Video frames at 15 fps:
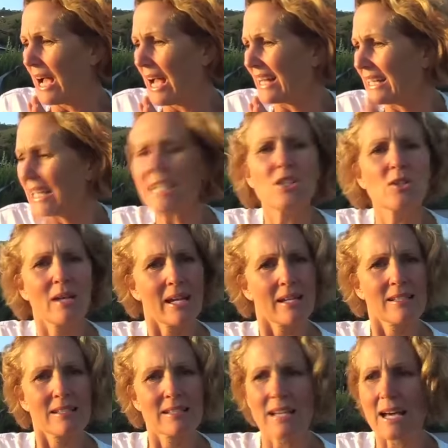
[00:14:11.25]
I need to
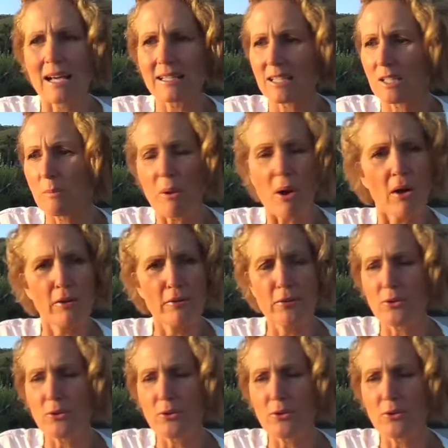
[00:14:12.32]
exercise, it's part of